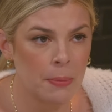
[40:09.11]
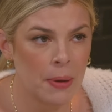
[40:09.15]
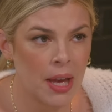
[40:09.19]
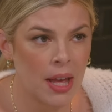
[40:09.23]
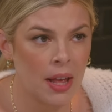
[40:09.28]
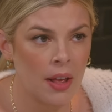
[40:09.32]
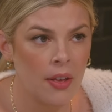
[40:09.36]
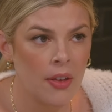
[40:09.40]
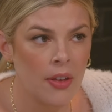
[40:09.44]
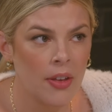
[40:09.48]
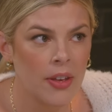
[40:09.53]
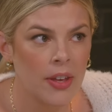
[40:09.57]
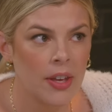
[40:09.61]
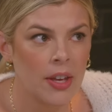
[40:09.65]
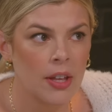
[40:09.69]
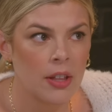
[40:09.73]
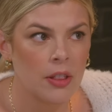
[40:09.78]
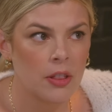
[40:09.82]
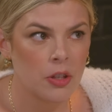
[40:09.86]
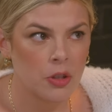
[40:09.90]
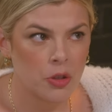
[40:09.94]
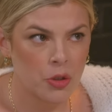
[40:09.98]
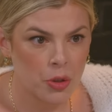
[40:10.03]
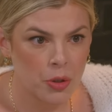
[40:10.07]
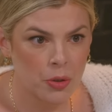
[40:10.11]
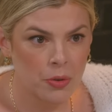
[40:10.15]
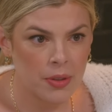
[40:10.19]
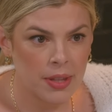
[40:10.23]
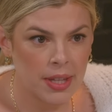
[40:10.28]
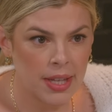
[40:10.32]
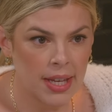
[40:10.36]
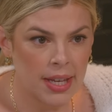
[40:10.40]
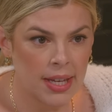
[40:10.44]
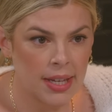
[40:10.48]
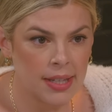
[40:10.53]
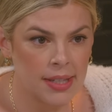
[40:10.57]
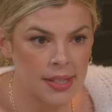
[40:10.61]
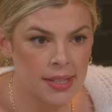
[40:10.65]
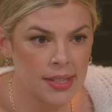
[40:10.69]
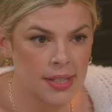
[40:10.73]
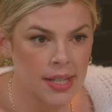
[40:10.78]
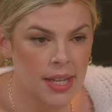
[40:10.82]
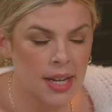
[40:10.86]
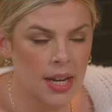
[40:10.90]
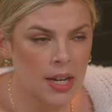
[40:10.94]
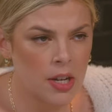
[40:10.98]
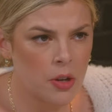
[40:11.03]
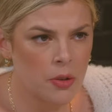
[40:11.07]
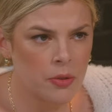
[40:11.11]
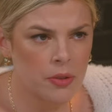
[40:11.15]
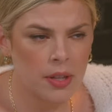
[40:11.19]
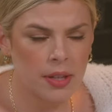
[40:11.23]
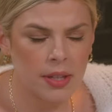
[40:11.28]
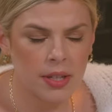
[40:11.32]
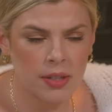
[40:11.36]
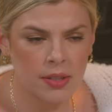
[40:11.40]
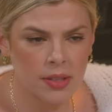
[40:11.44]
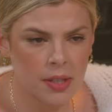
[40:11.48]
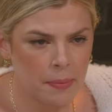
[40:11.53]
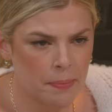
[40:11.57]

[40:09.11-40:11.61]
but the truth is and i know that there's